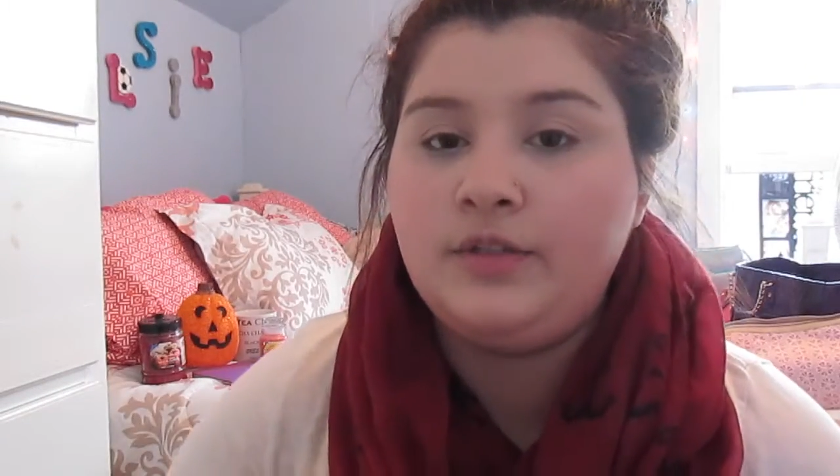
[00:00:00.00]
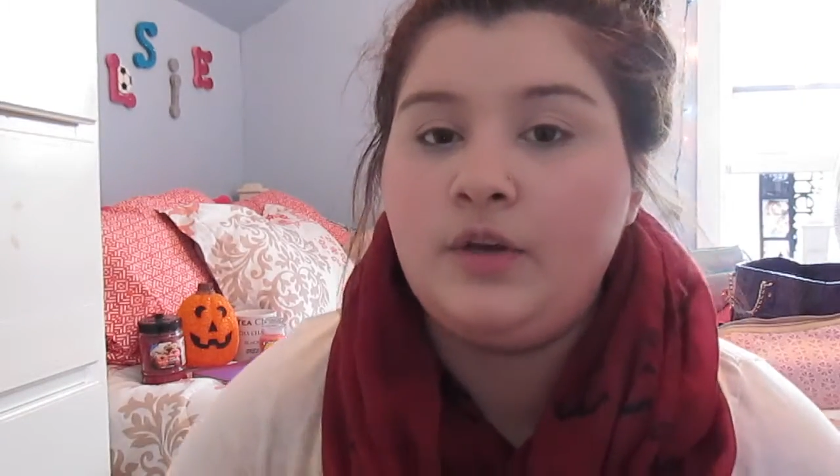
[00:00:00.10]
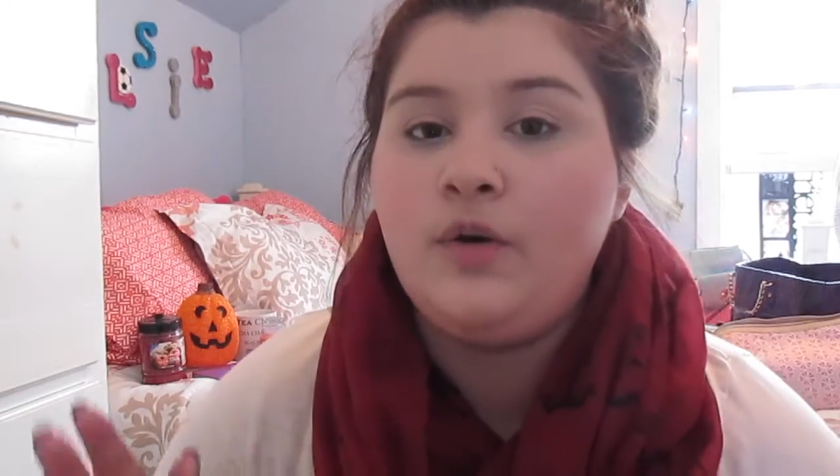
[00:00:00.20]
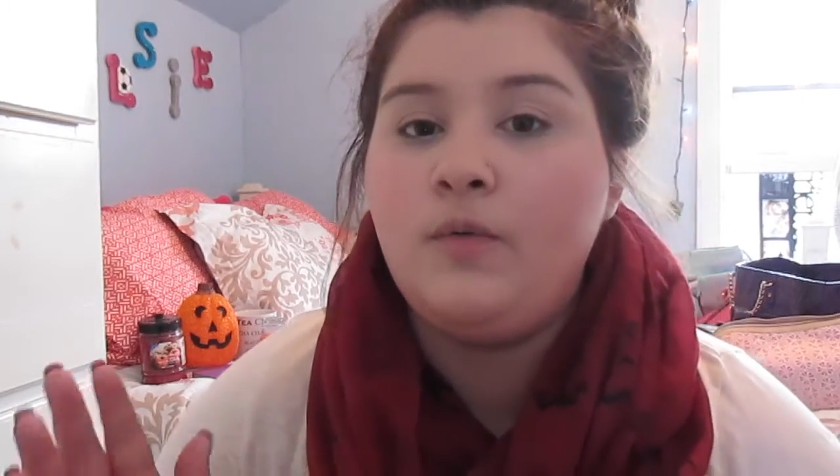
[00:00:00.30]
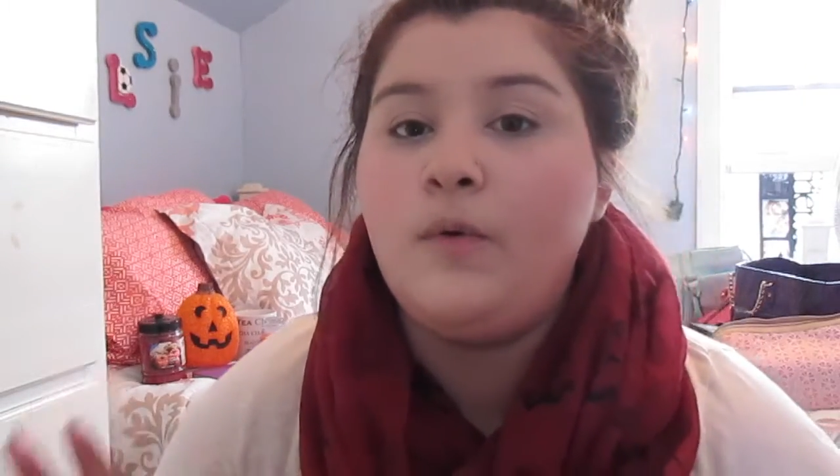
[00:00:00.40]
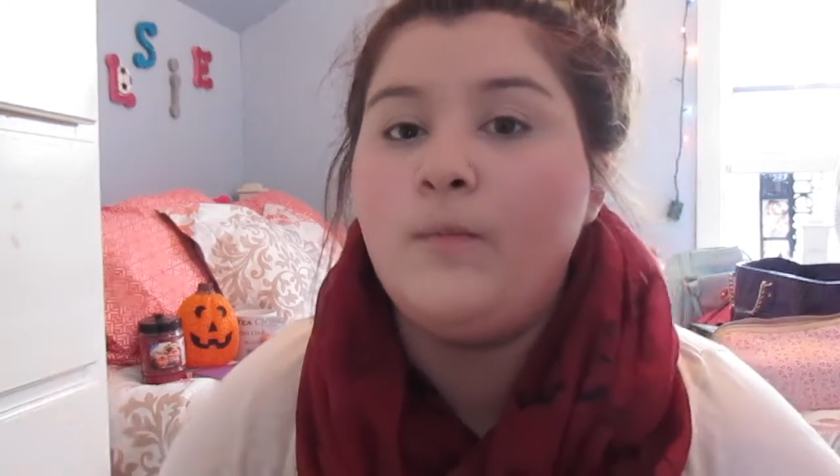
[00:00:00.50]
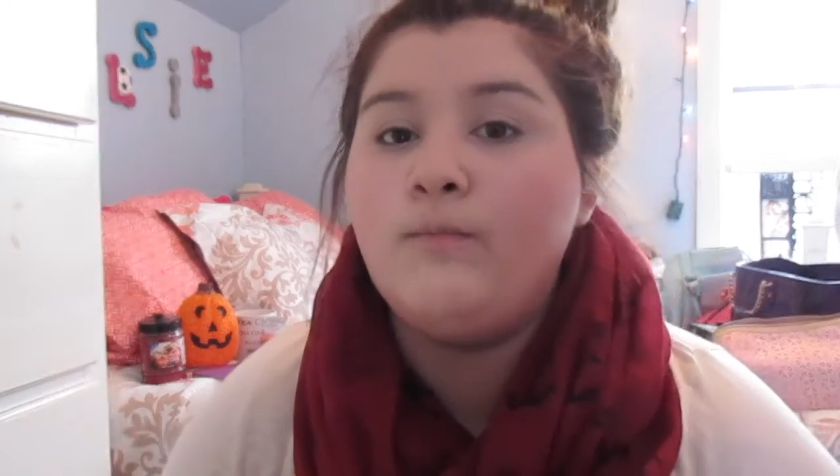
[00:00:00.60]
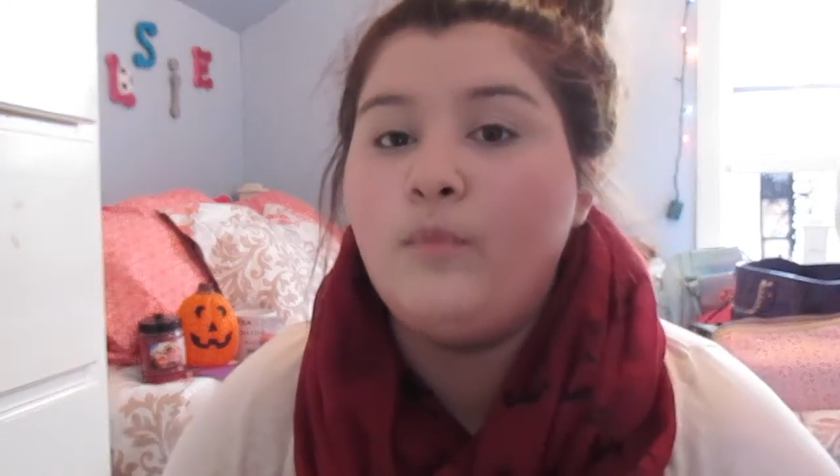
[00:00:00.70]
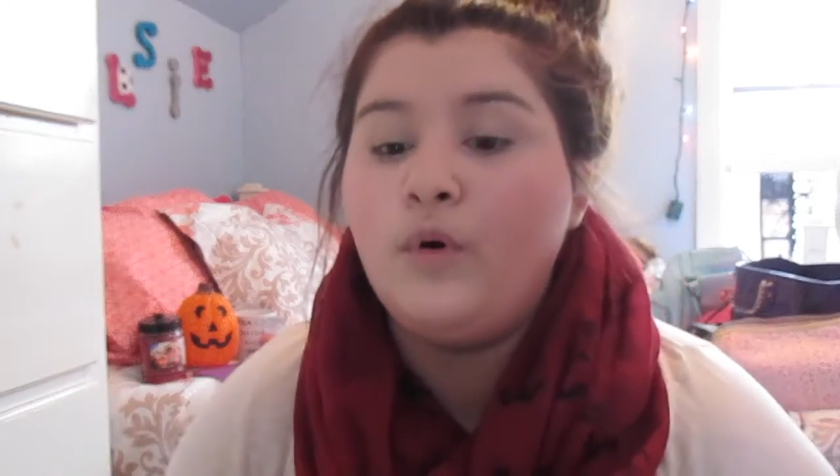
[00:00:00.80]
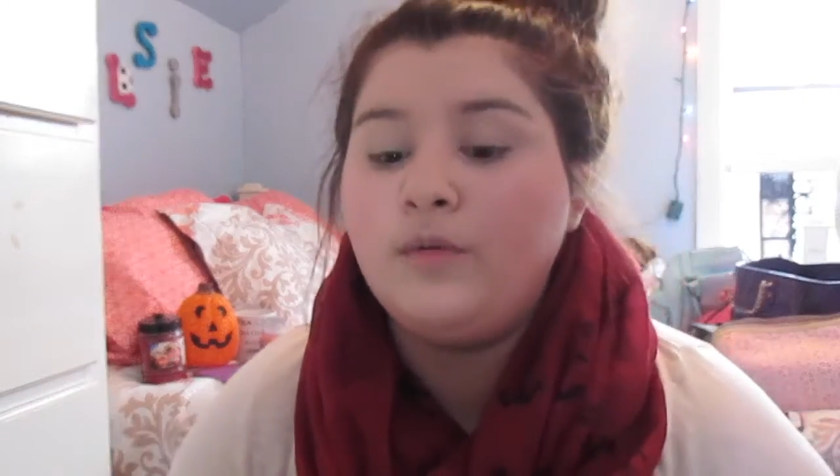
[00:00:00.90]
So
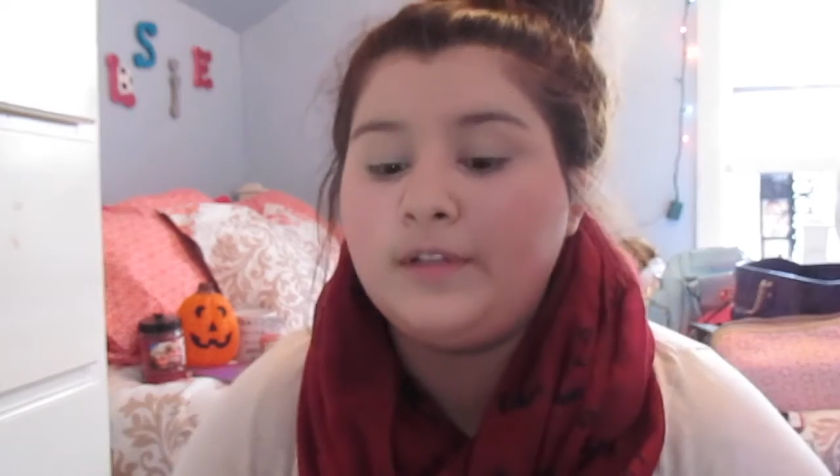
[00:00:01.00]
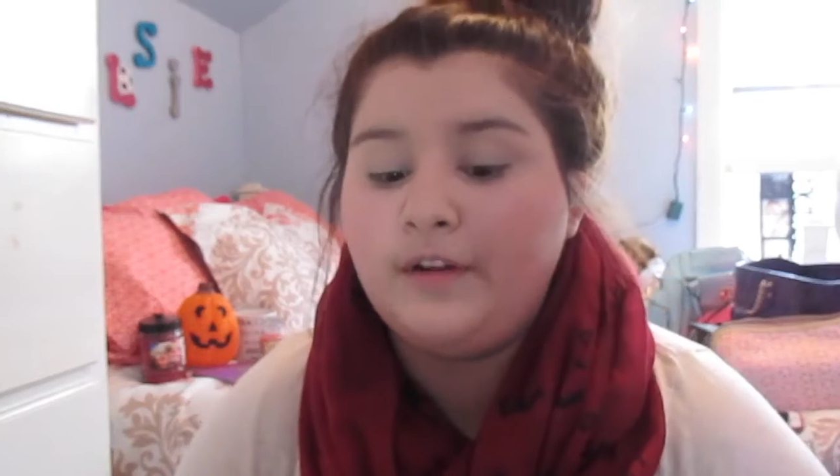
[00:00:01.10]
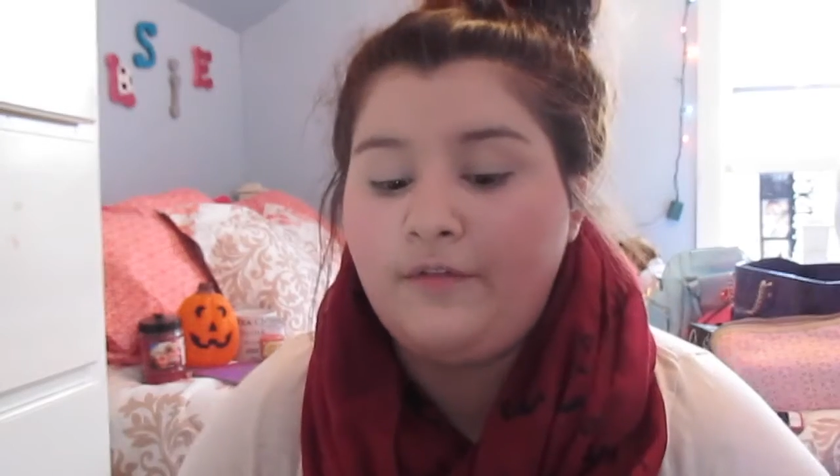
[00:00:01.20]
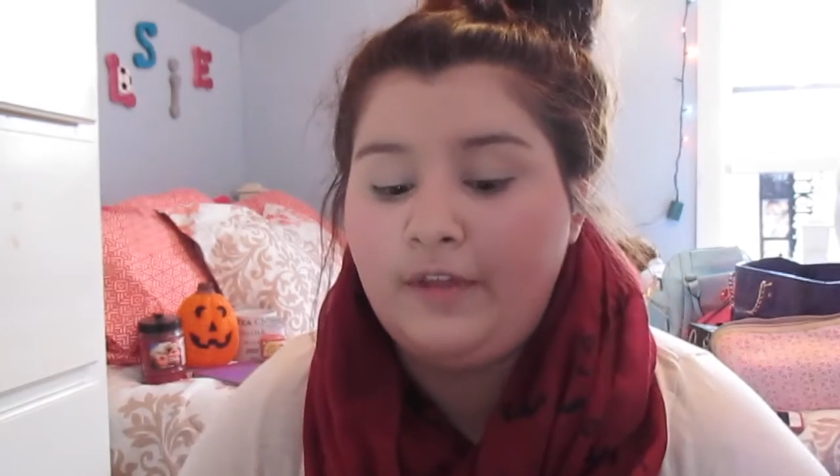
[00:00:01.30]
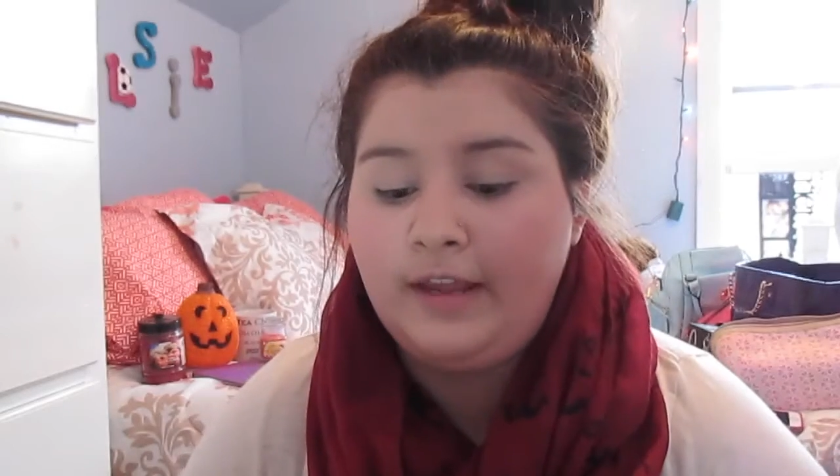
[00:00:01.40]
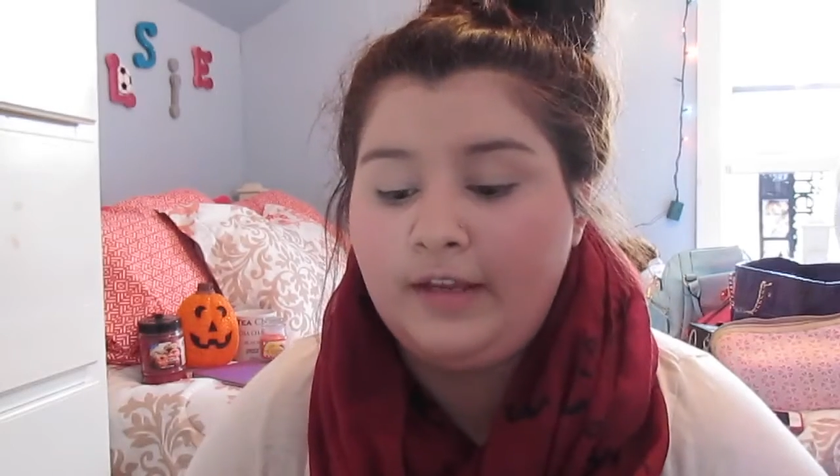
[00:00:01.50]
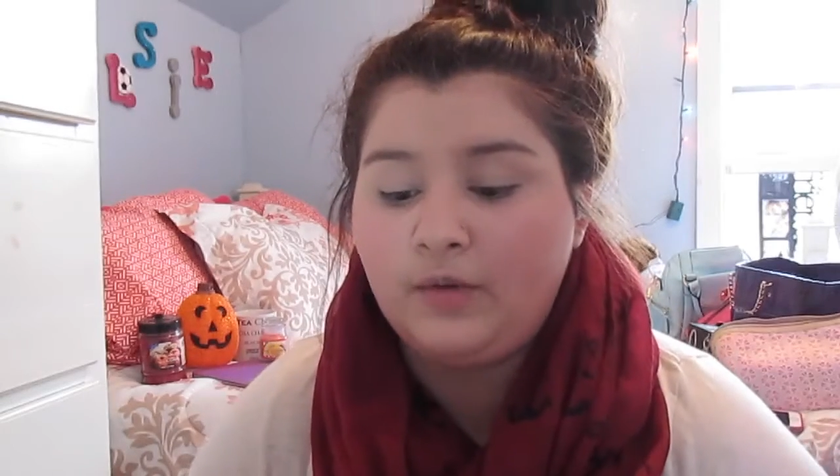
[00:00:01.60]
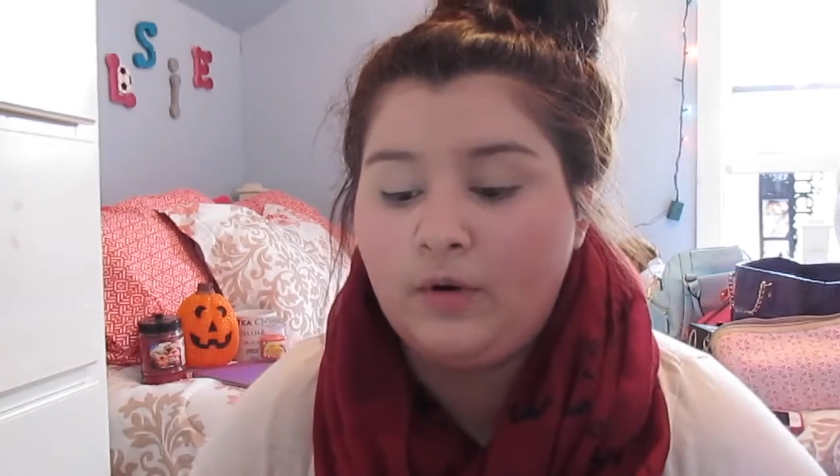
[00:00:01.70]
most of these,